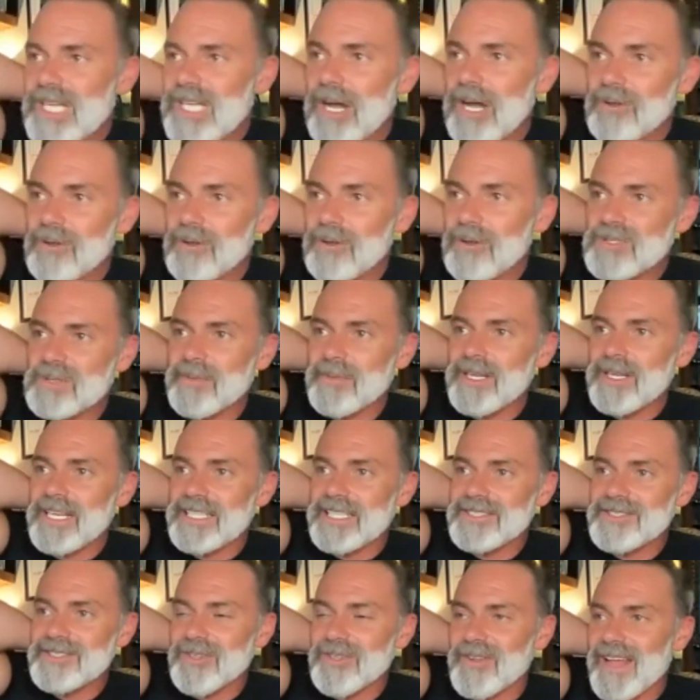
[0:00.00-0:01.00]
ultimately,
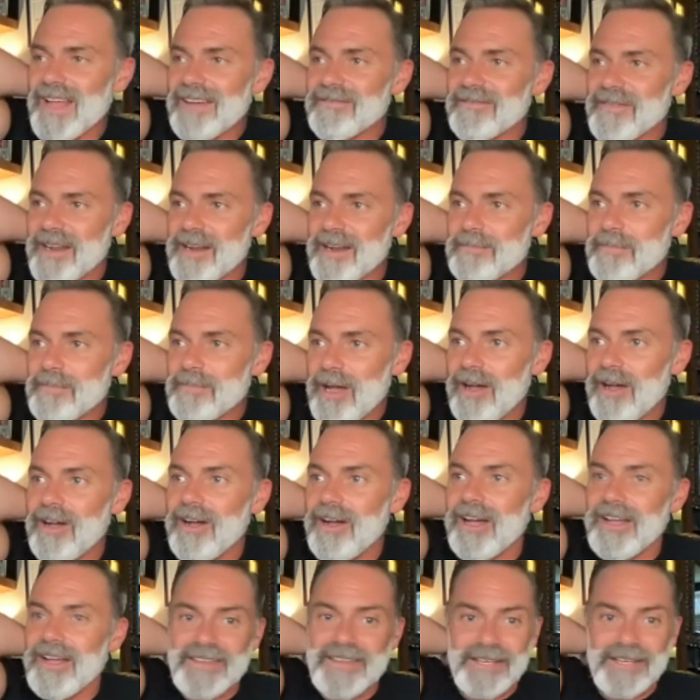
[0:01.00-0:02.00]
so that fell
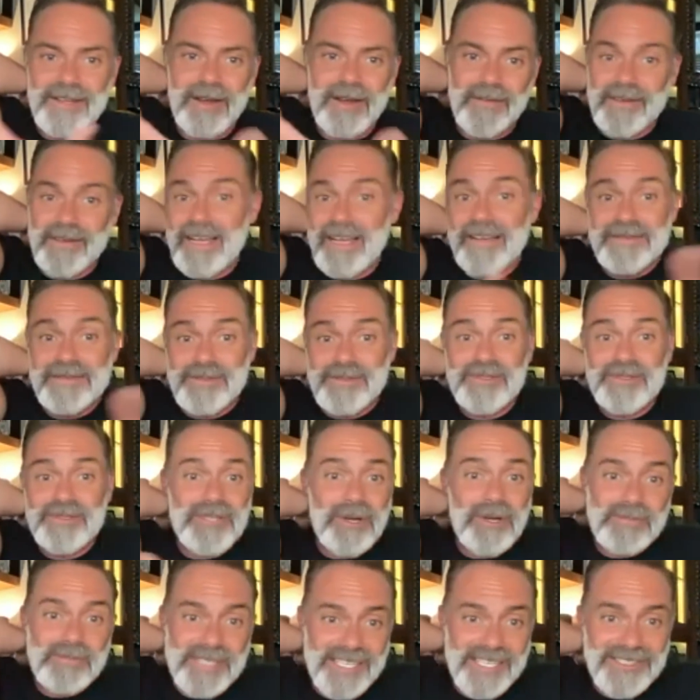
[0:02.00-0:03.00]
apart and then after
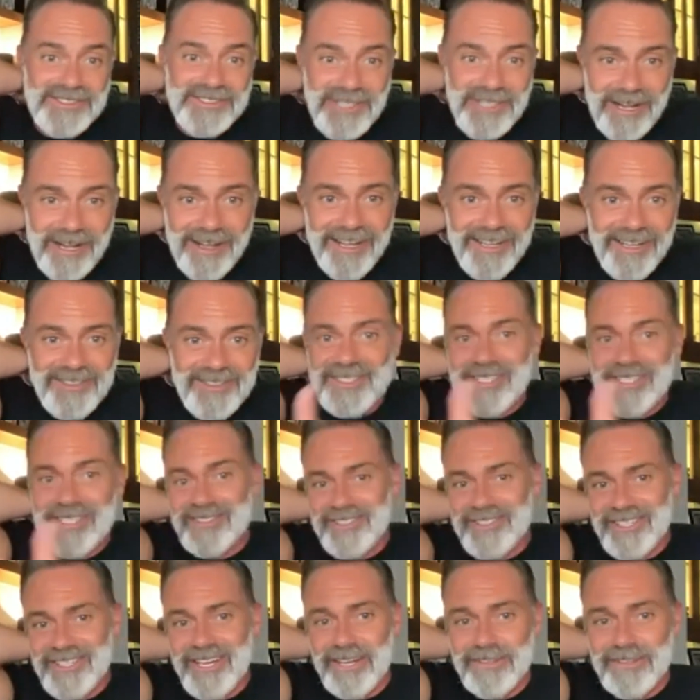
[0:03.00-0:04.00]
adopting a child and,
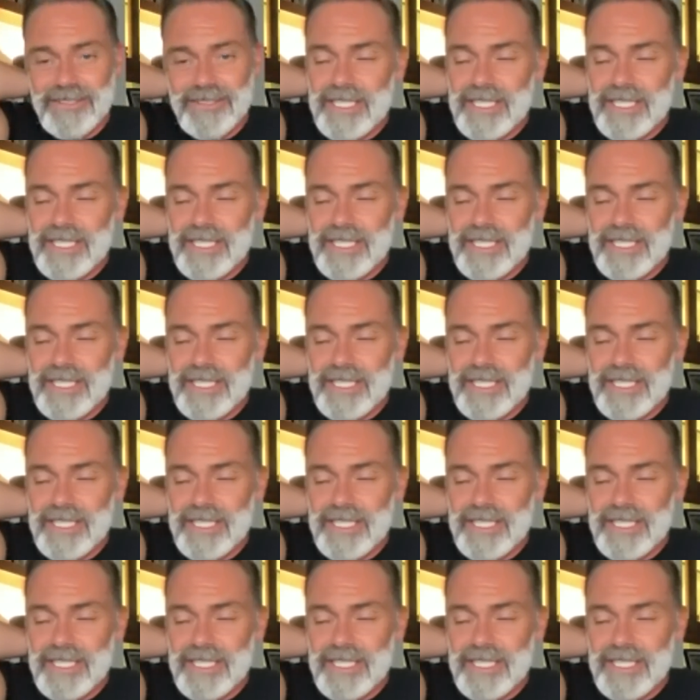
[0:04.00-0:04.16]
you know.